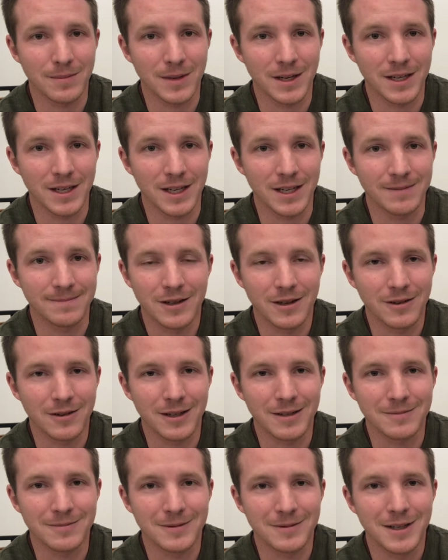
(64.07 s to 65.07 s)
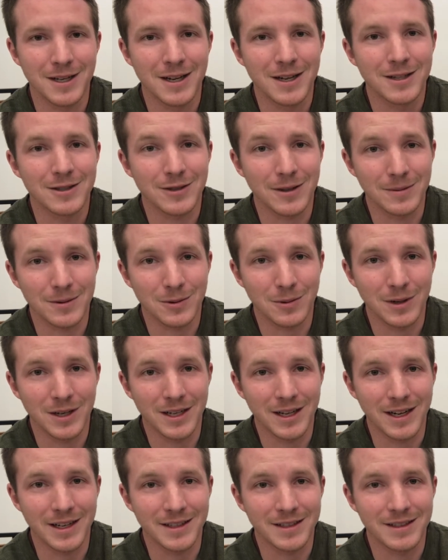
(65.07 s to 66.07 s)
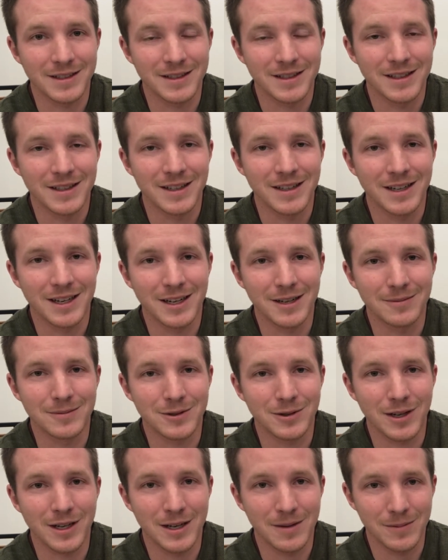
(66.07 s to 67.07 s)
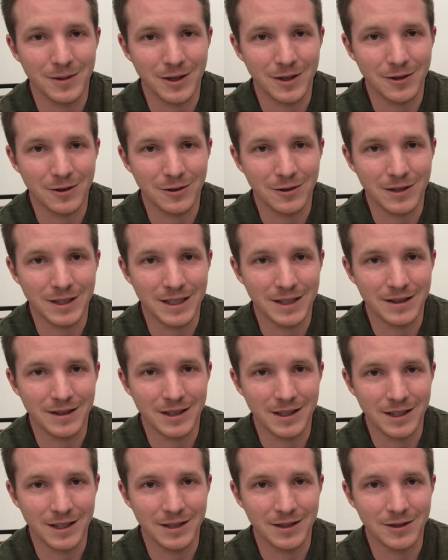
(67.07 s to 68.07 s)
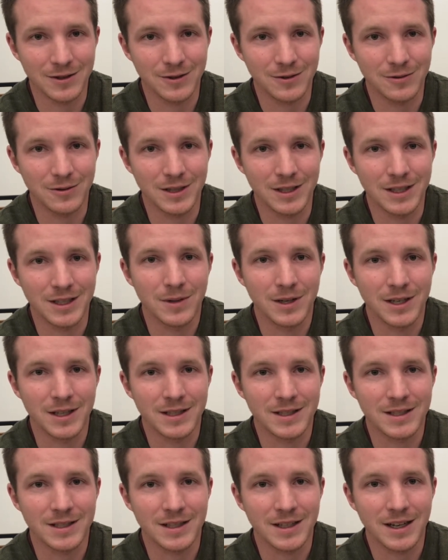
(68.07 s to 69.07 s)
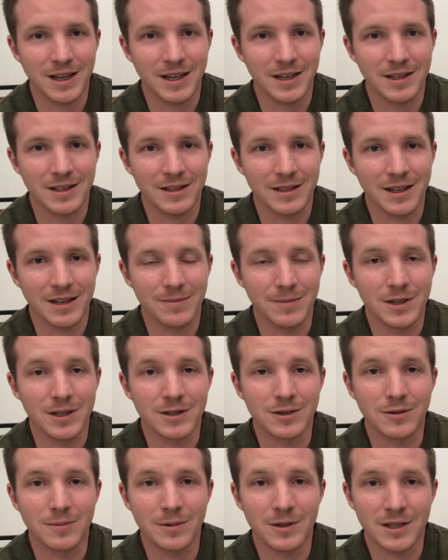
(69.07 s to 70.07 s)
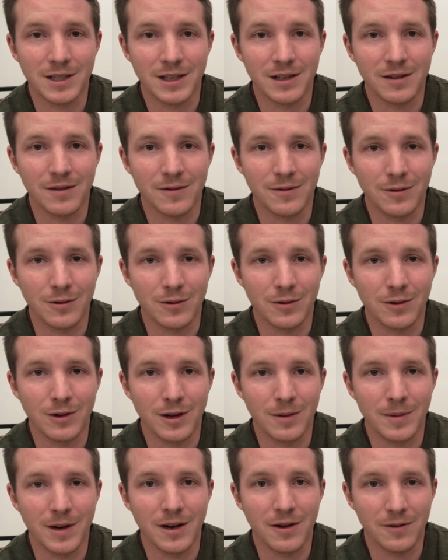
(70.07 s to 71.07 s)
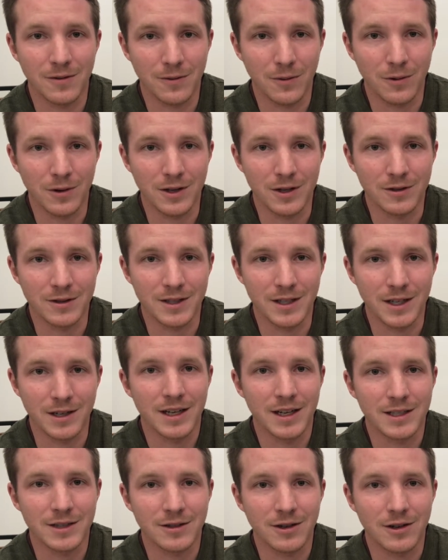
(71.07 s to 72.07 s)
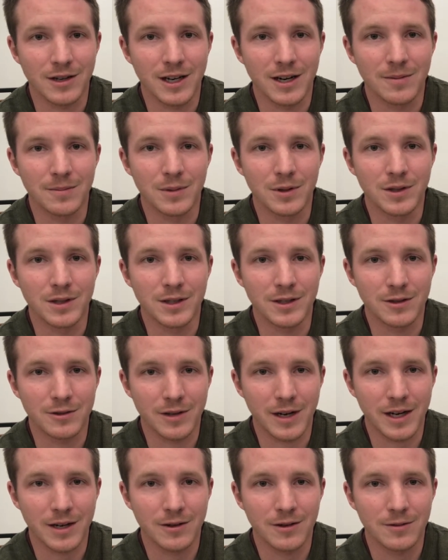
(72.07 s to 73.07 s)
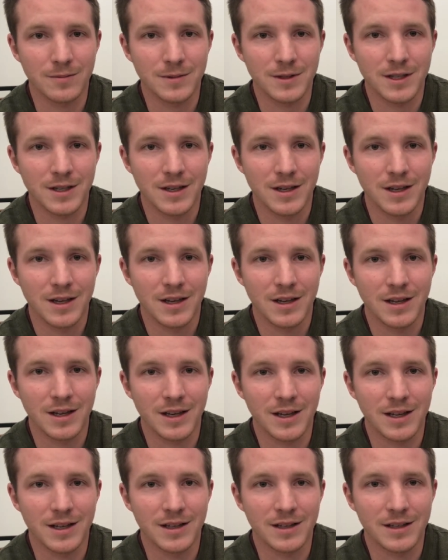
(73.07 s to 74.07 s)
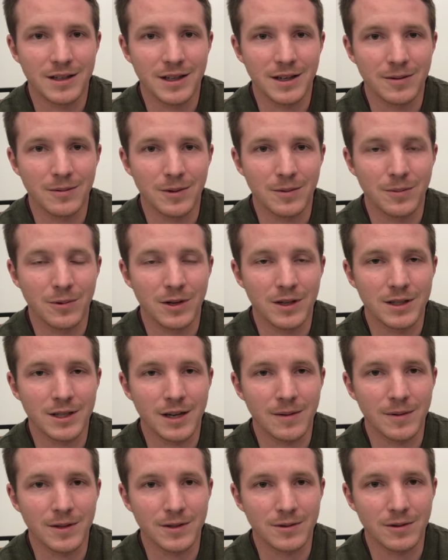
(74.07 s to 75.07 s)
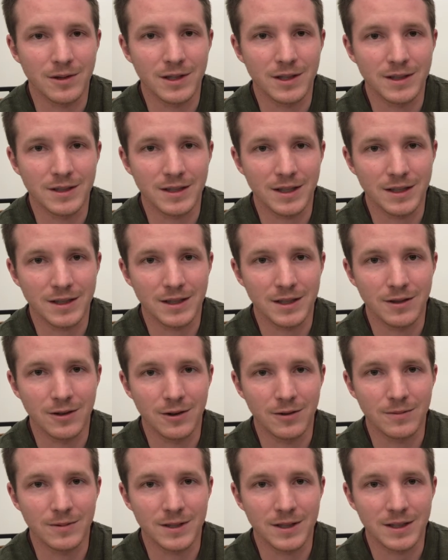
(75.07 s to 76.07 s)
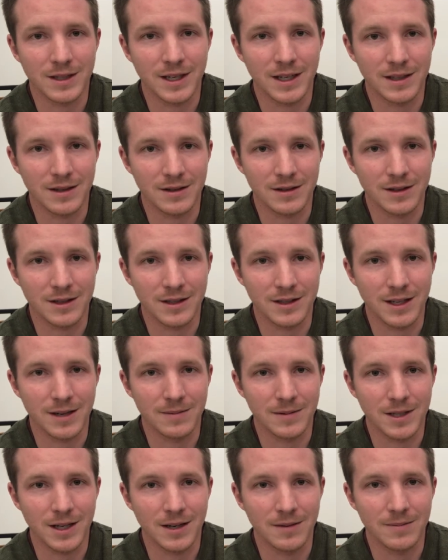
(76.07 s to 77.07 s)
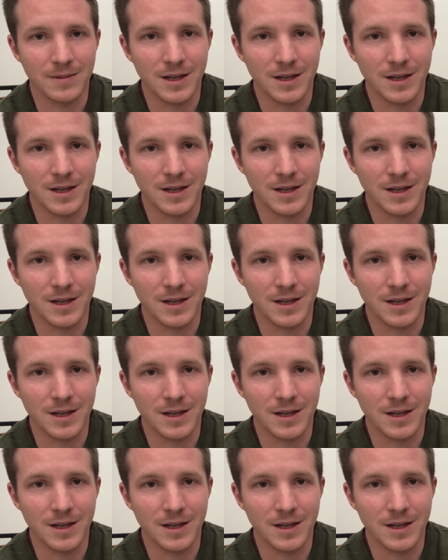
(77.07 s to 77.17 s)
Monday. So I'm 29. So I am younger in the industry, but I have been a superintendent for about 4 years now. I started out building tract homes, and at one point in time I was running 16 homes at the same time.